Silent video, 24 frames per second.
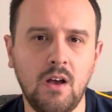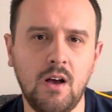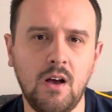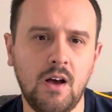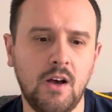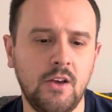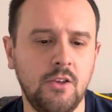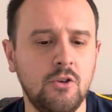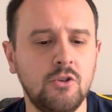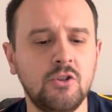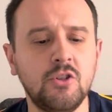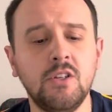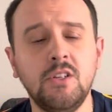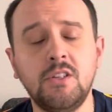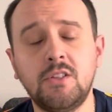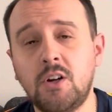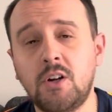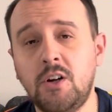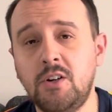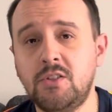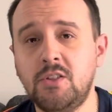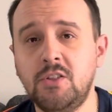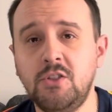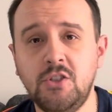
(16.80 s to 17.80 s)
usually
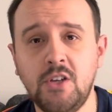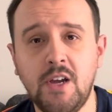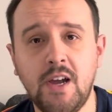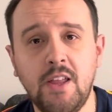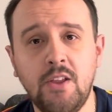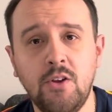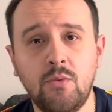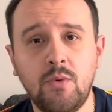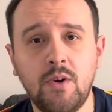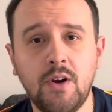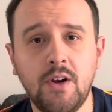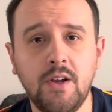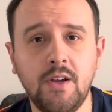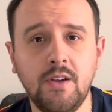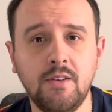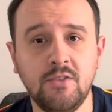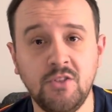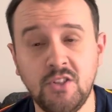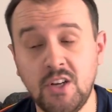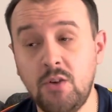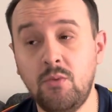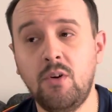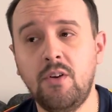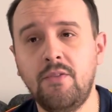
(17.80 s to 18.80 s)
starts in January
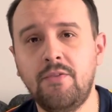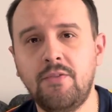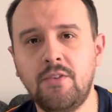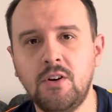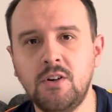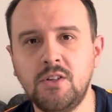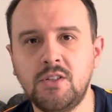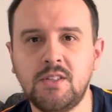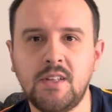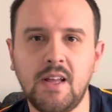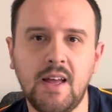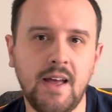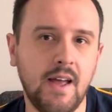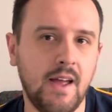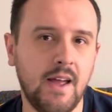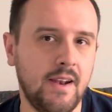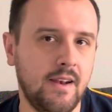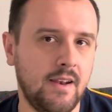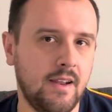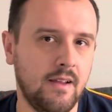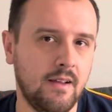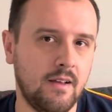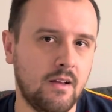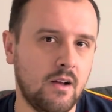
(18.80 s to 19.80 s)
1st, and
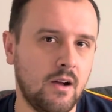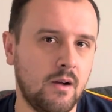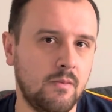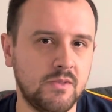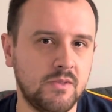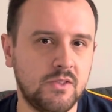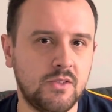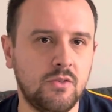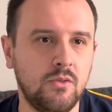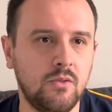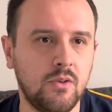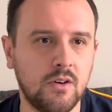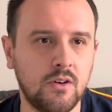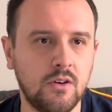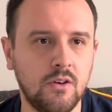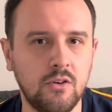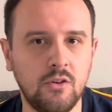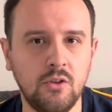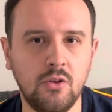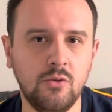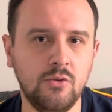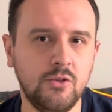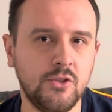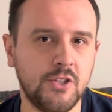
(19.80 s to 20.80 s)
comes to a
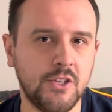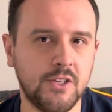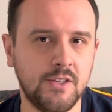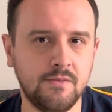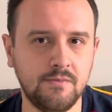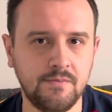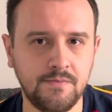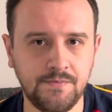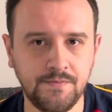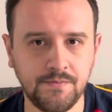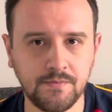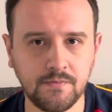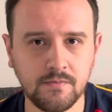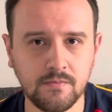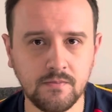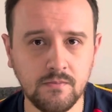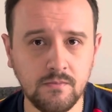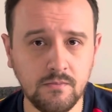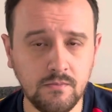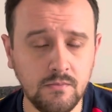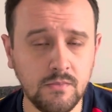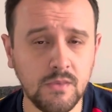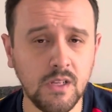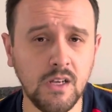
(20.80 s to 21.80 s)
conclusion
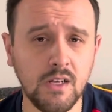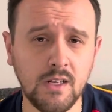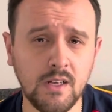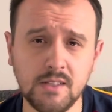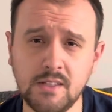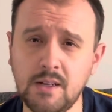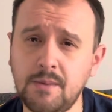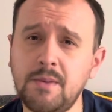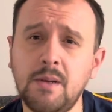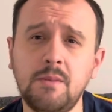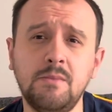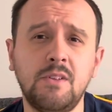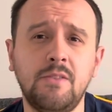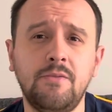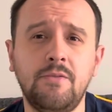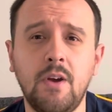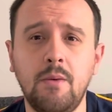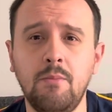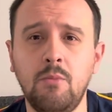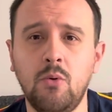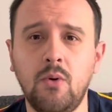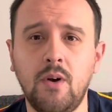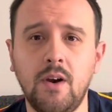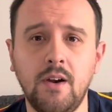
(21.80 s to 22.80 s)
sometime in
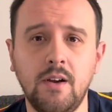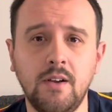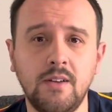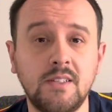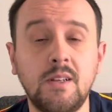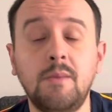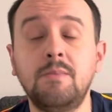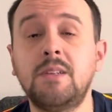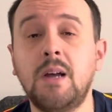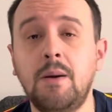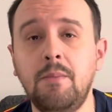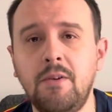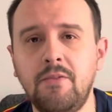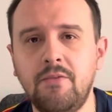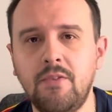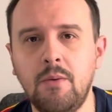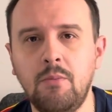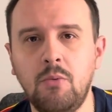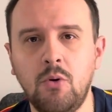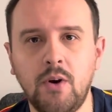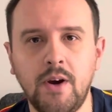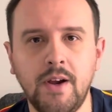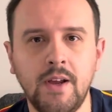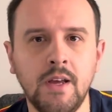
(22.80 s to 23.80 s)
February.
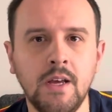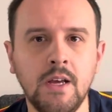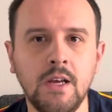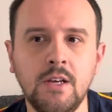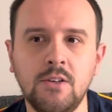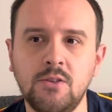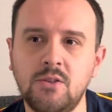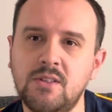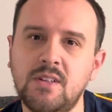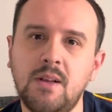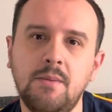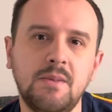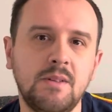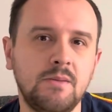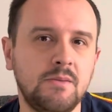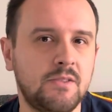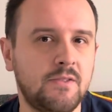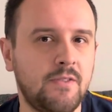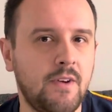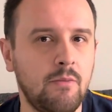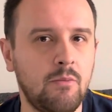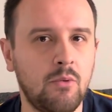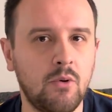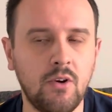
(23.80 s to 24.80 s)
So sometimes it's
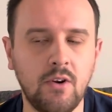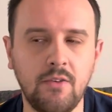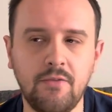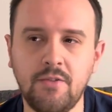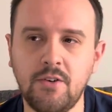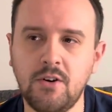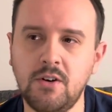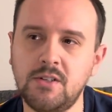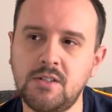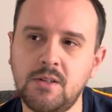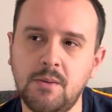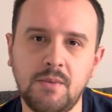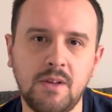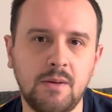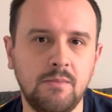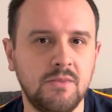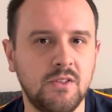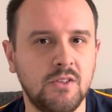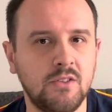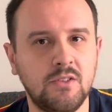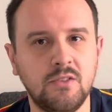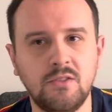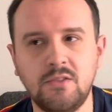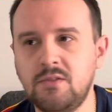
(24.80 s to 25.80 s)
February 1st, sometimes
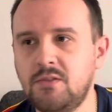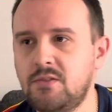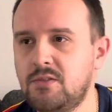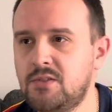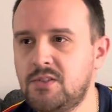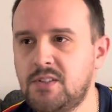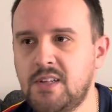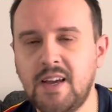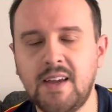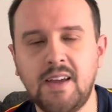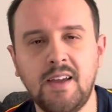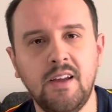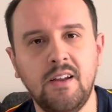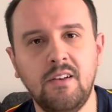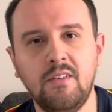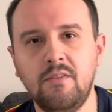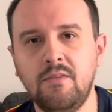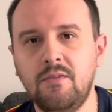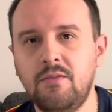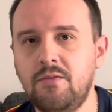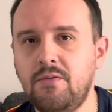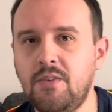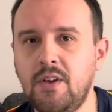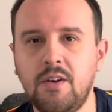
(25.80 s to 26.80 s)
it's 2nd,
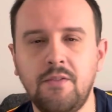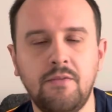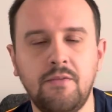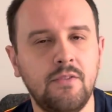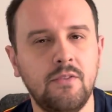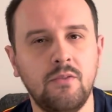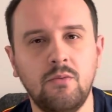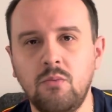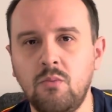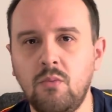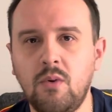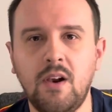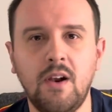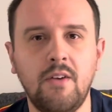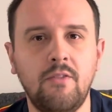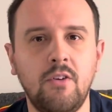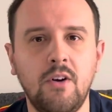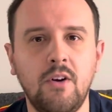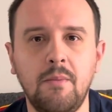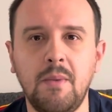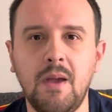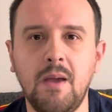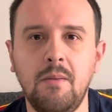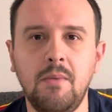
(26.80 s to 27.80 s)
5th, whatever
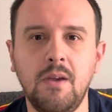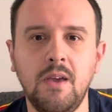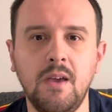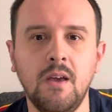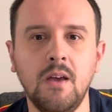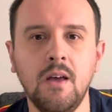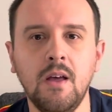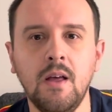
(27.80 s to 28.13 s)
it may be.